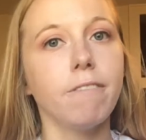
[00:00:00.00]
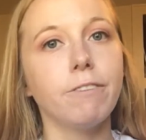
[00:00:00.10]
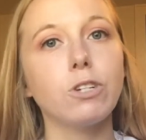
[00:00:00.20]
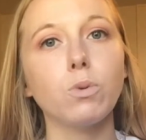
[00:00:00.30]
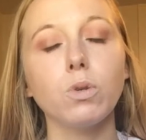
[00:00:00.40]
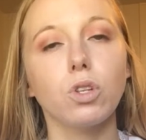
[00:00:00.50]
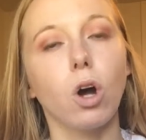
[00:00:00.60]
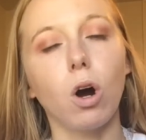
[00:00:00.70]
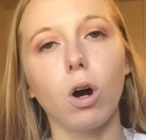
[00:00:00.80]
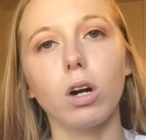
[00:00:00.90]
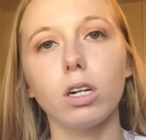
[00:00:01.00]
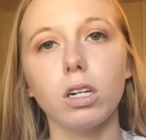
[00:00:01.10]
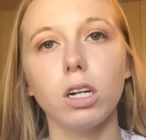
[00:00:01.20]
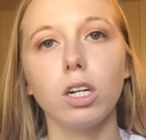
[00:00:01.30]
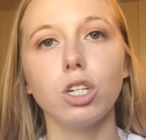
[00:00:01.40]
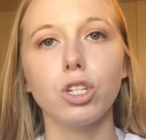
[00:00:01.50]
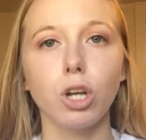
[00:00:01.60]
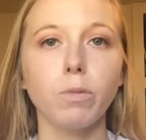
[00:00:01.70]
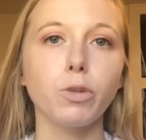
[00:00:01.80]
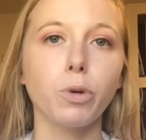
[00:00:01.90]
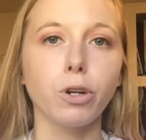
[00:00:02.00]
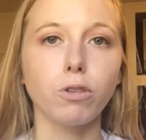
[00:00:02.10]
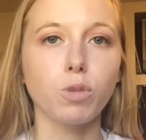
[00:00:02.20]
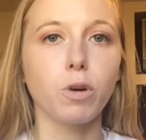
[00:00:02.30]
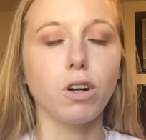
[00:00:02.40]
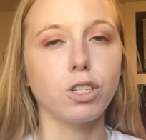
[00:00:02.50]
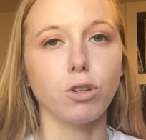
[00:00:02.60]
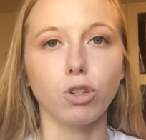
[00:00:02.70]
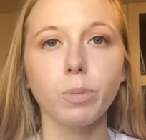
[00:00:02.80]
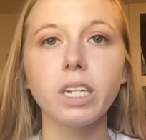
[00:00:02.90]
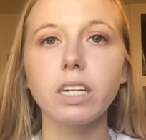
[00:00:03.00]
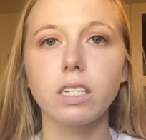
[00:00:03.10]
Visuals are so much more noticeable on social media,